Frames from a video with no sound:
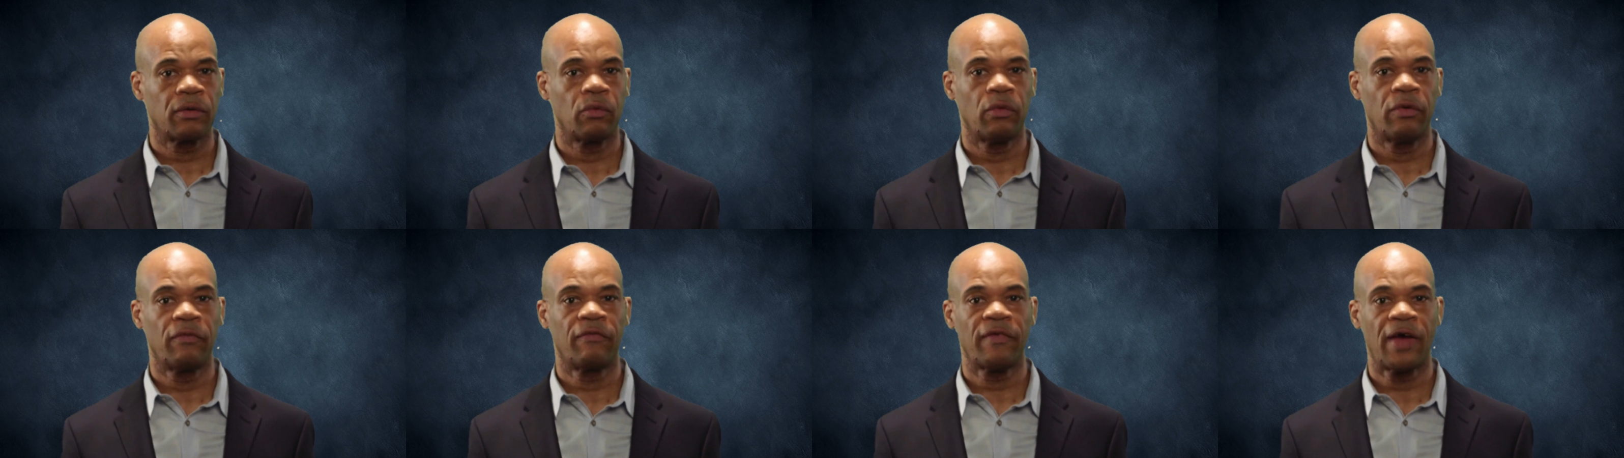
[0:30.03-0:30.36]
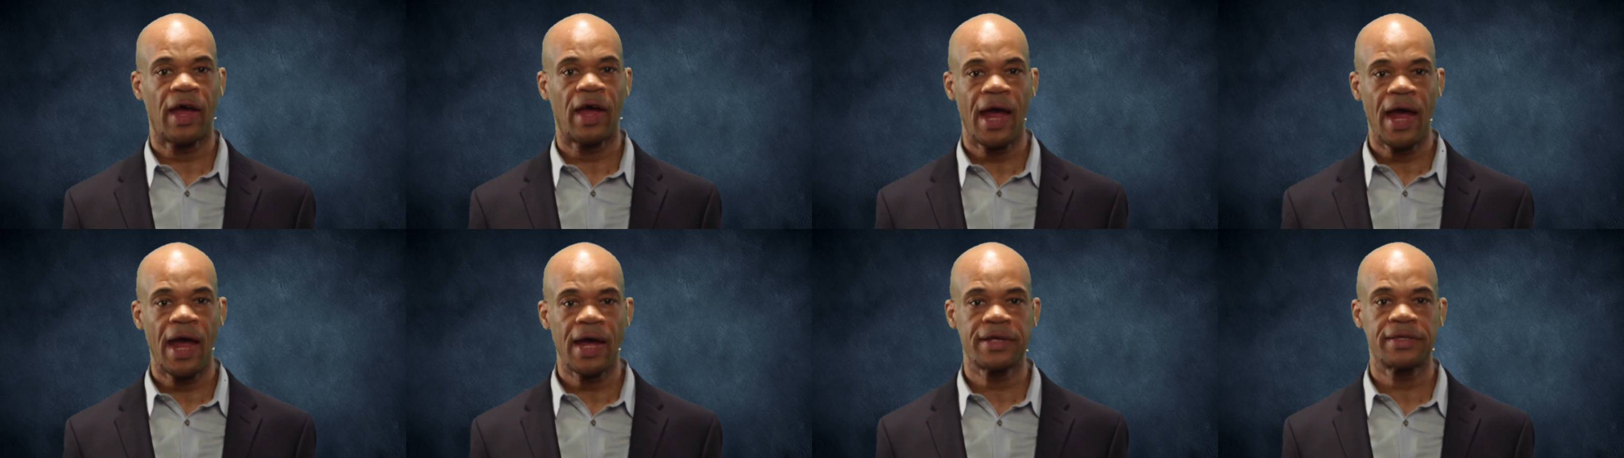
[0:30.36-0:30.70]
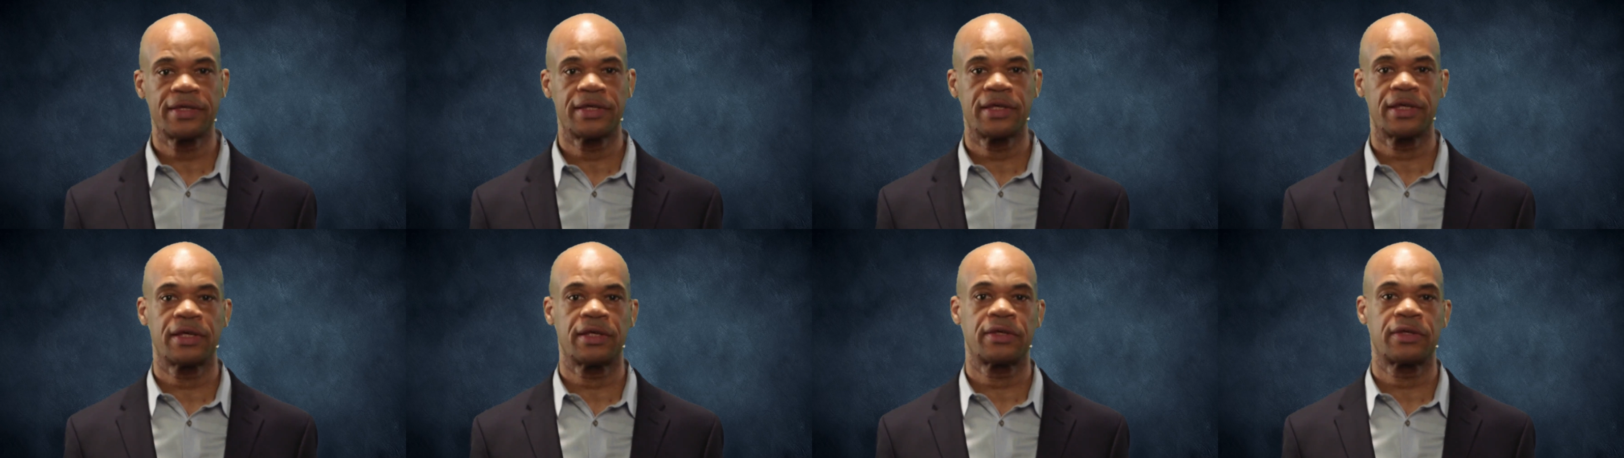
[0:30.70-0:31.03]
with
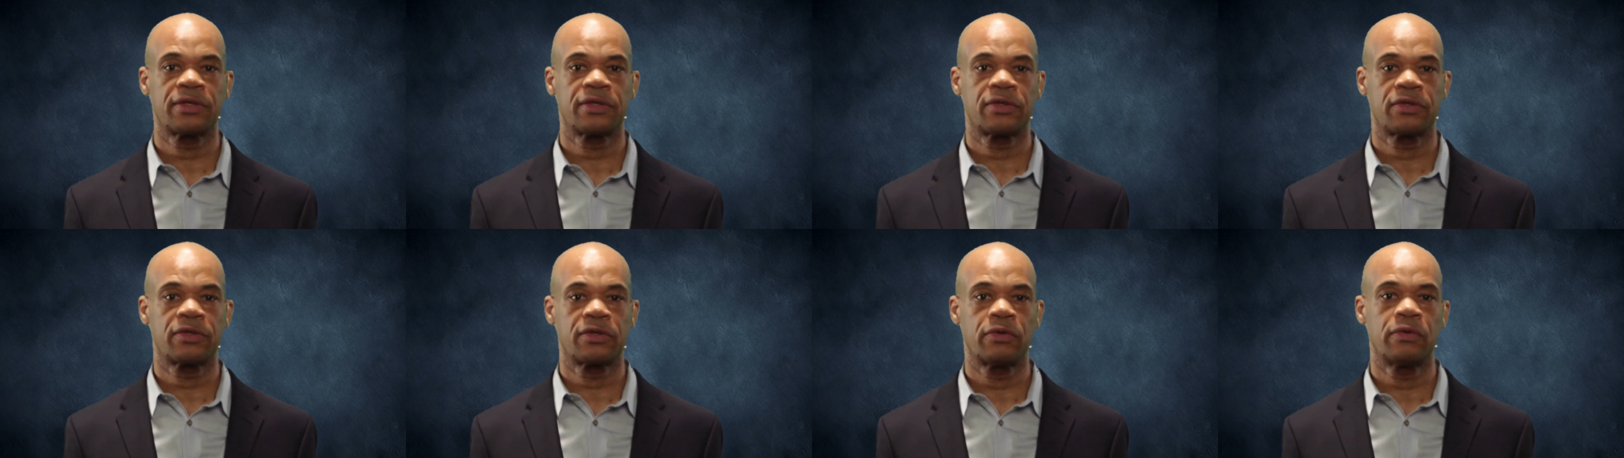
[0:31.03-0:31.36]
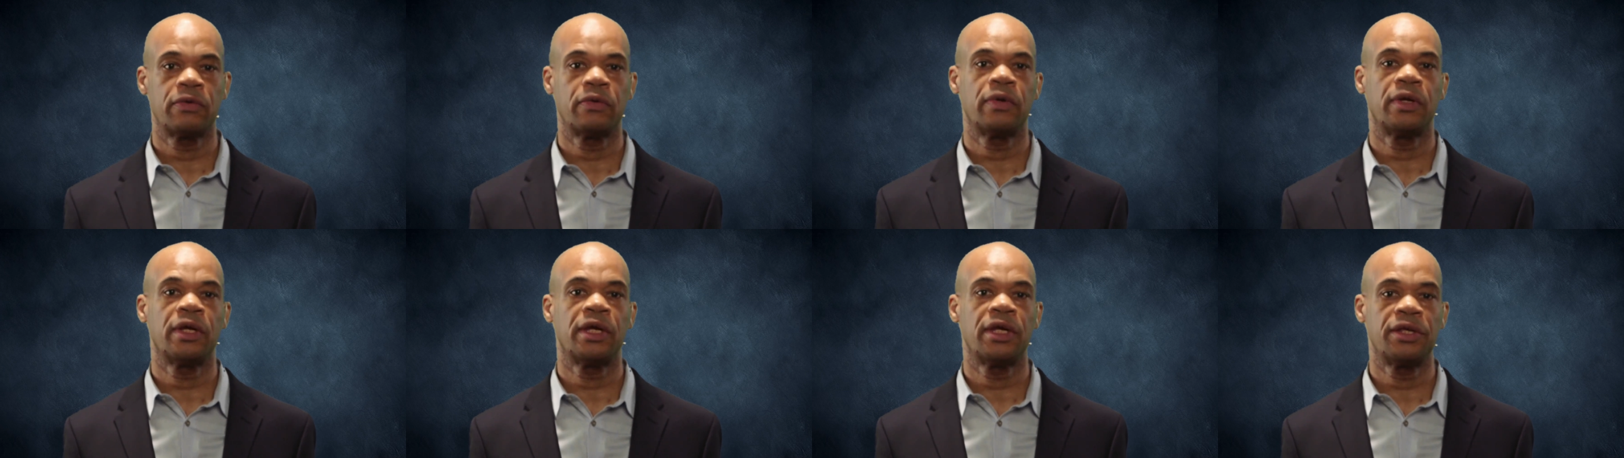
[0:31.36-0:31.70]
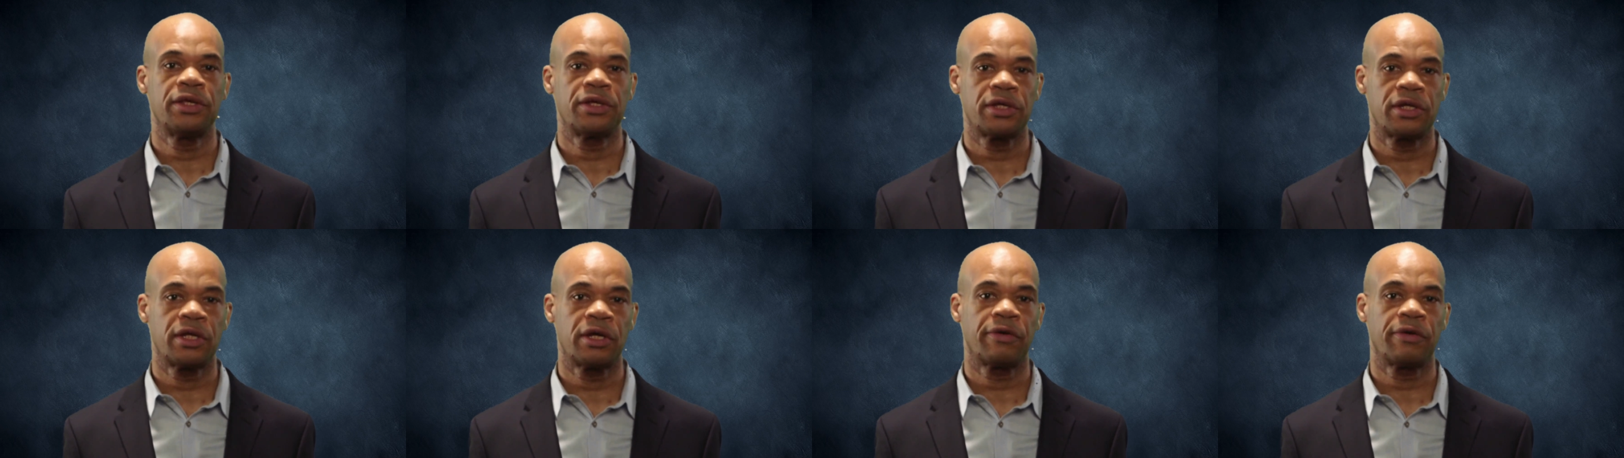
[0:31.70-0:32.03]
access to
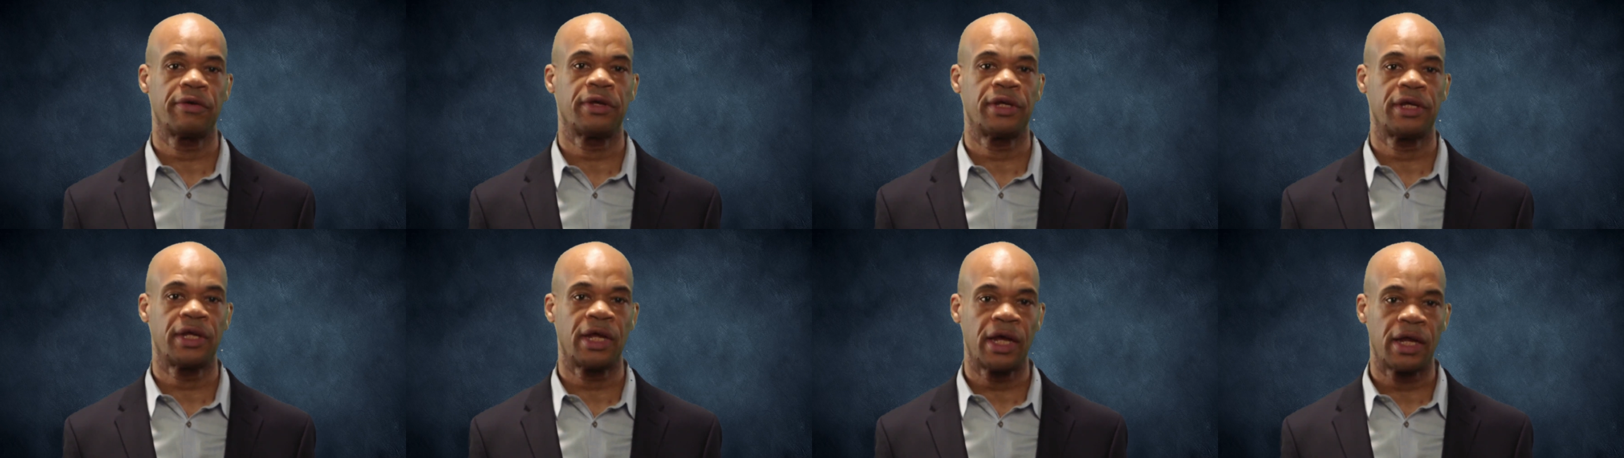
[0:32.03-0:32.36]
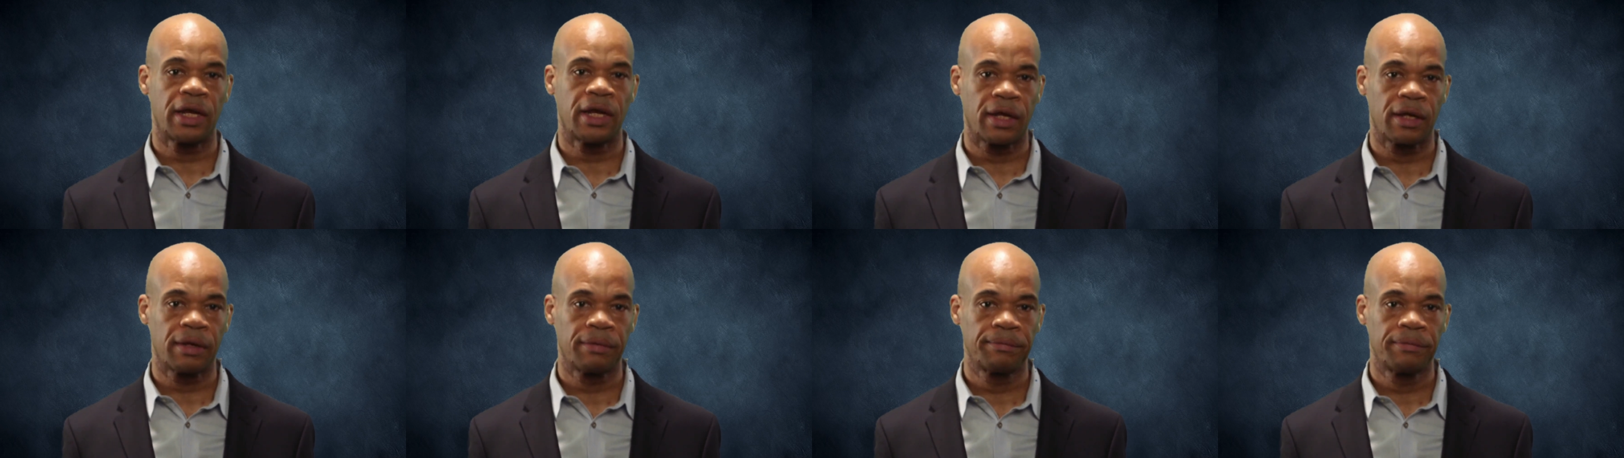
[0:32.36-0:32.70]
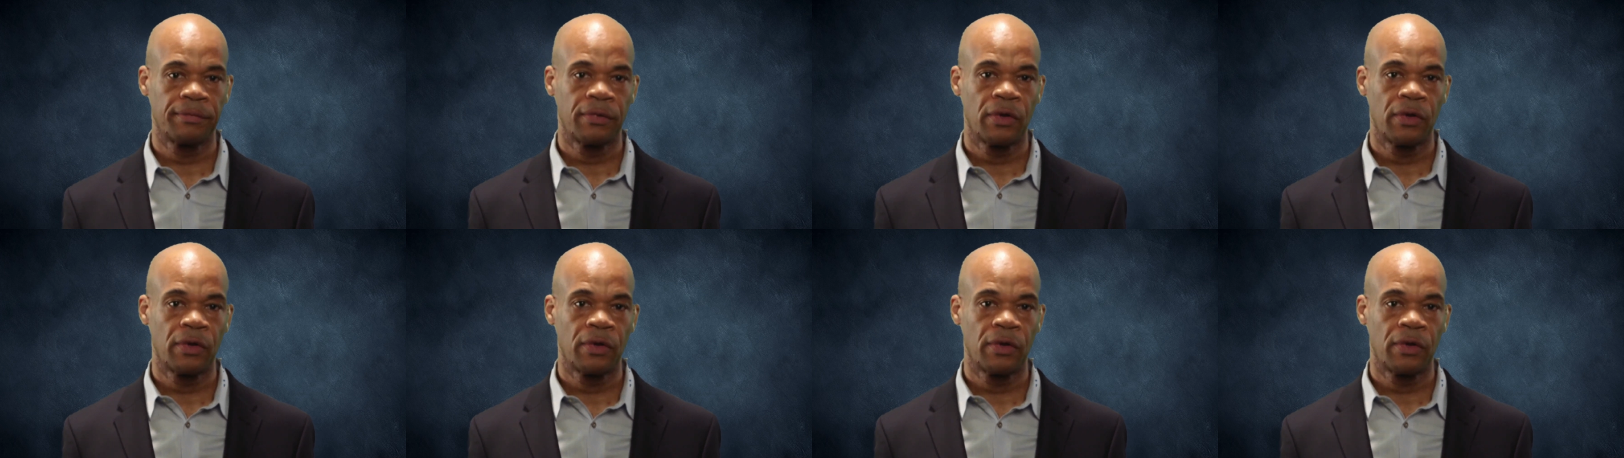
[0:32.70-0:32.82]
engineering data,